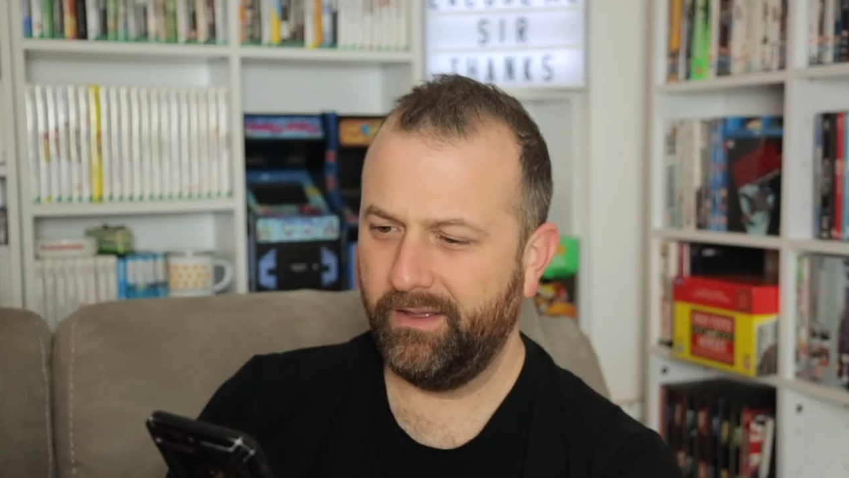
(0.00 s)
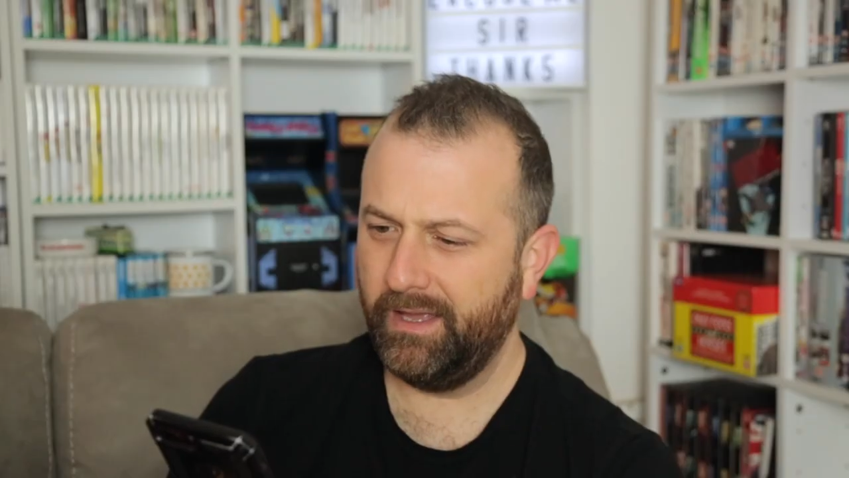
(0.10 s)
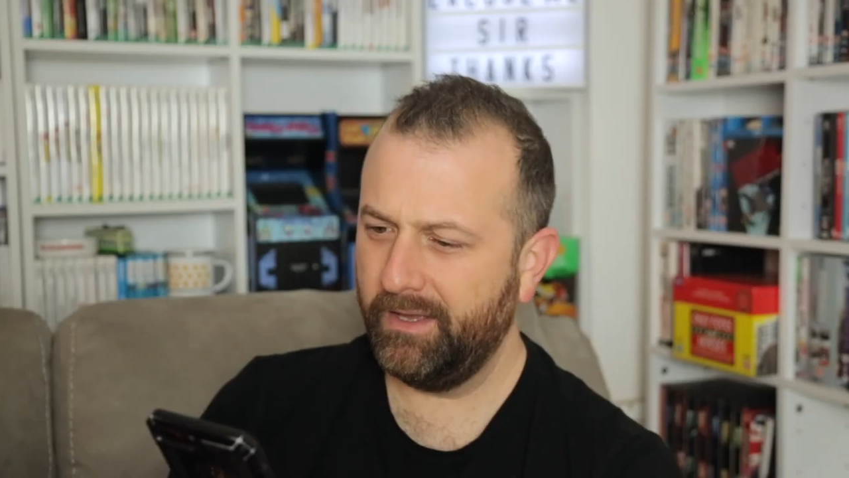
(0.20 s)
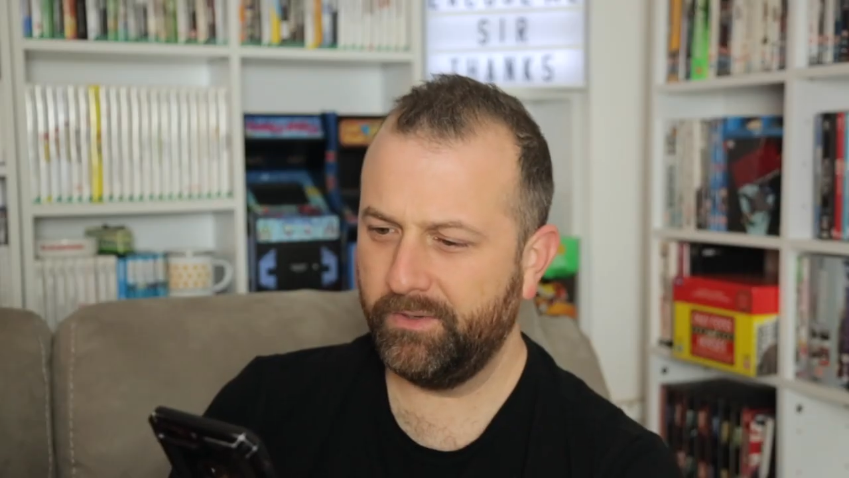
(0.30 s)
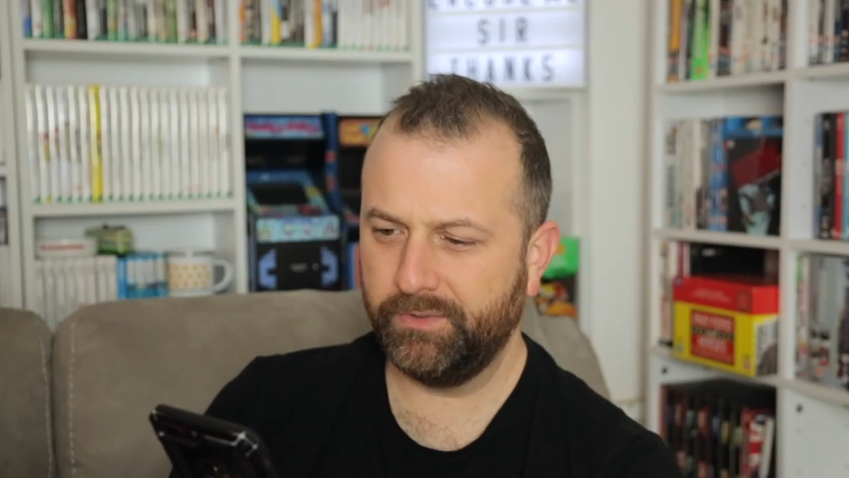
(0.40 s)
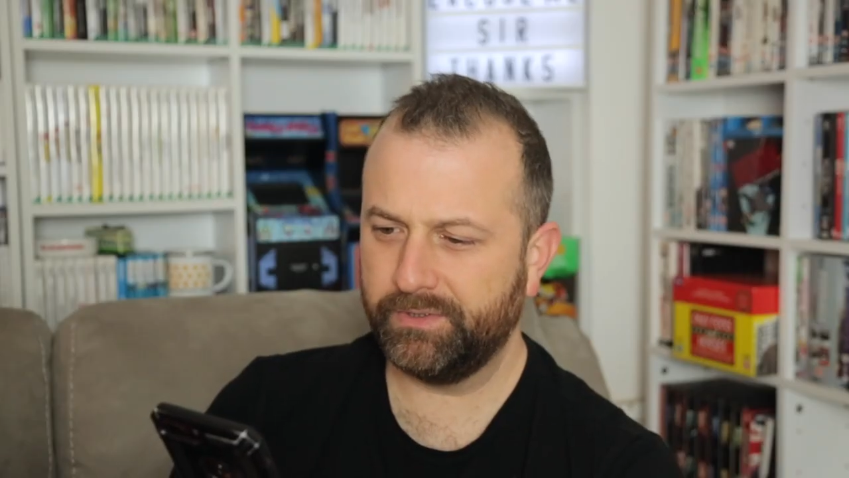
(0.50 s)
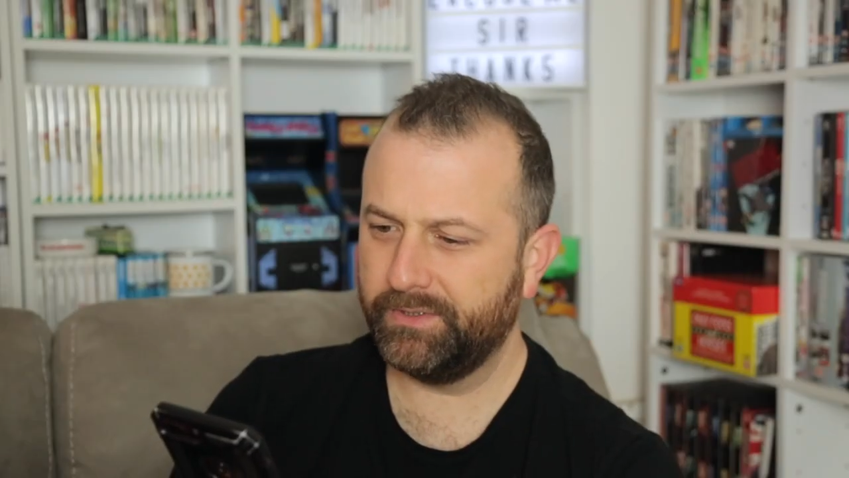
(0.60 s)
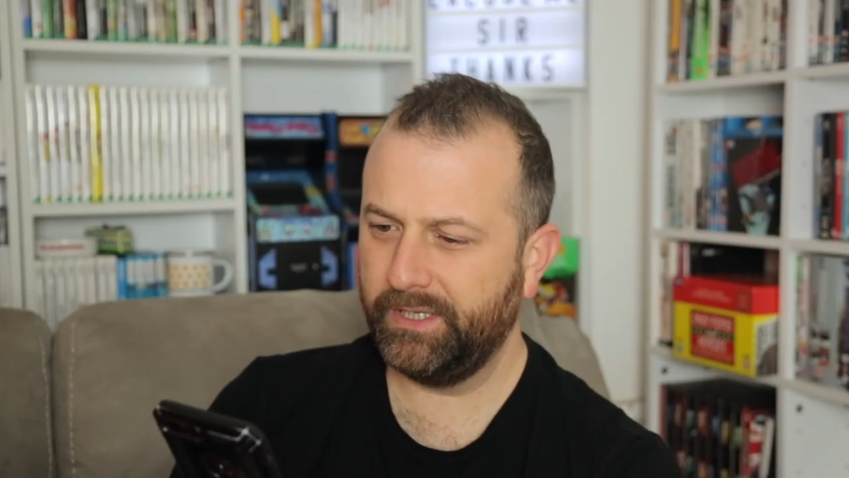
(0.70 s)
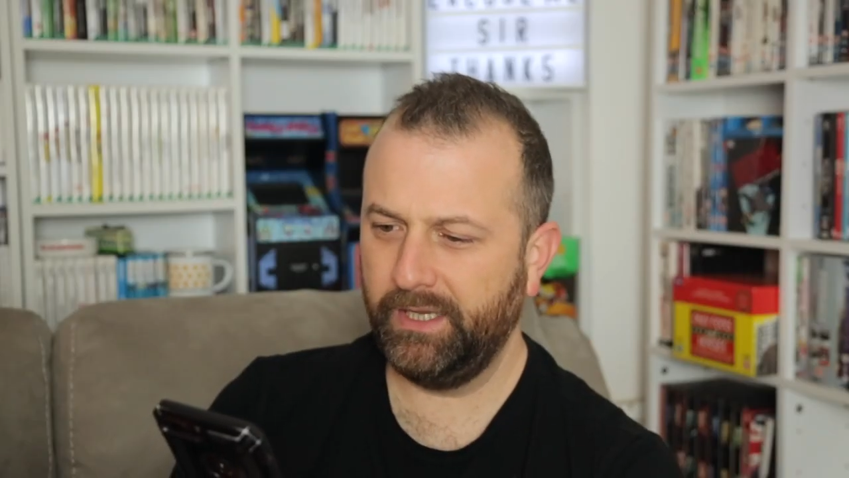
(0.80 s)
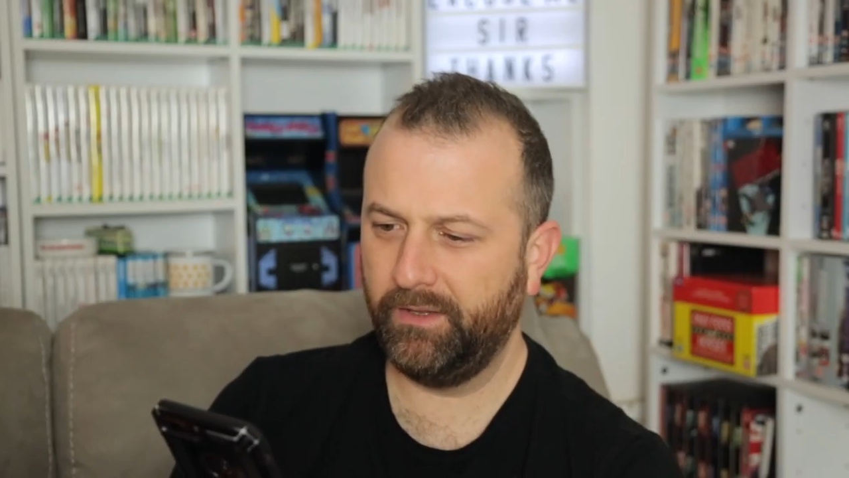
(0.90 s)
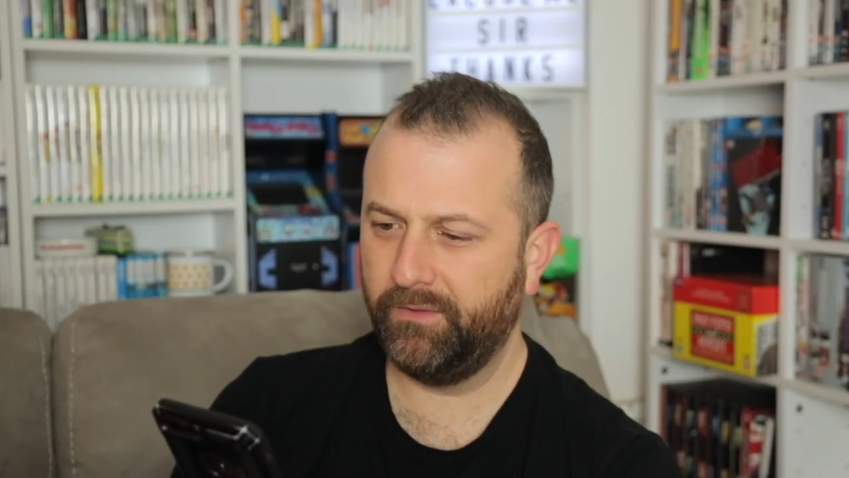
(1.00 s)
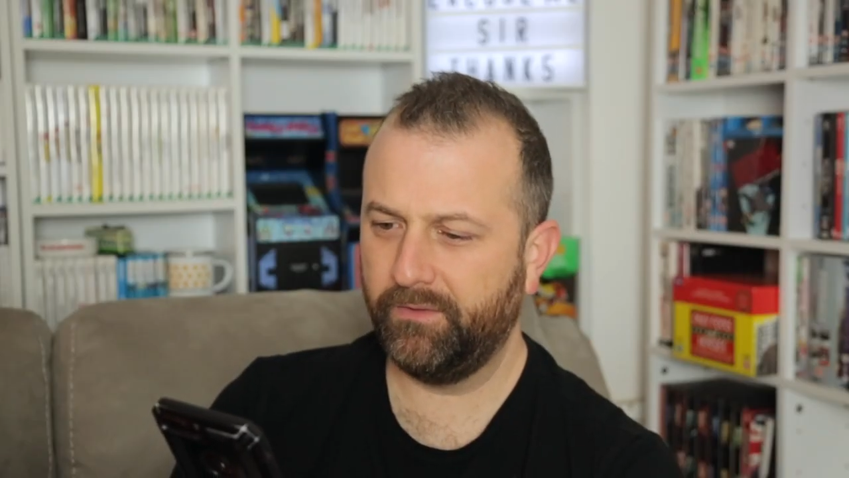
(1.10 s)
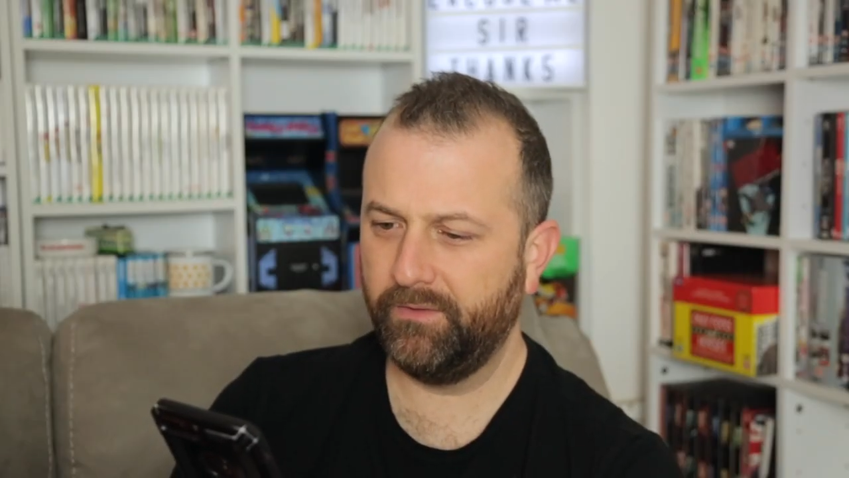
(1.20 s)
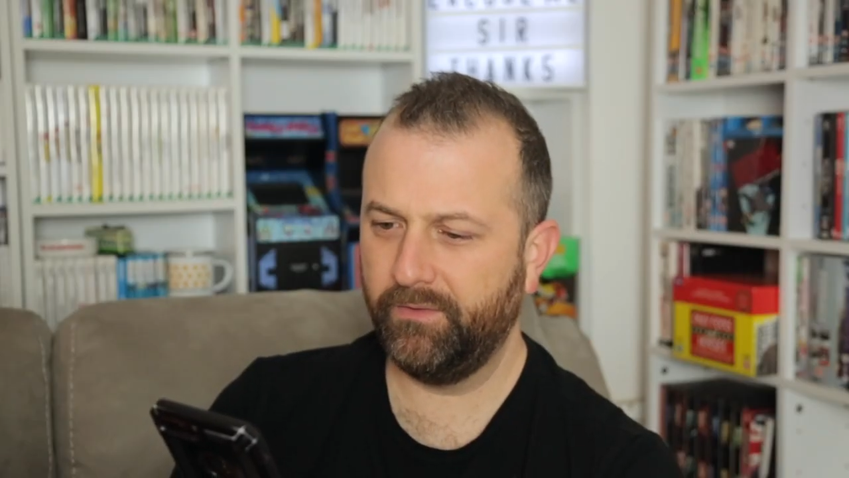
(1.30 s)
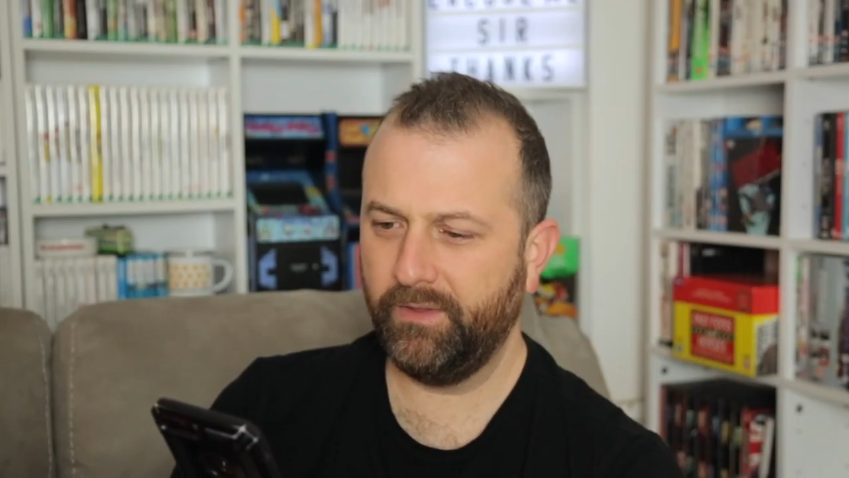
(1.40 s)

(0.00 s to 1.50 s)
Hell's teeth.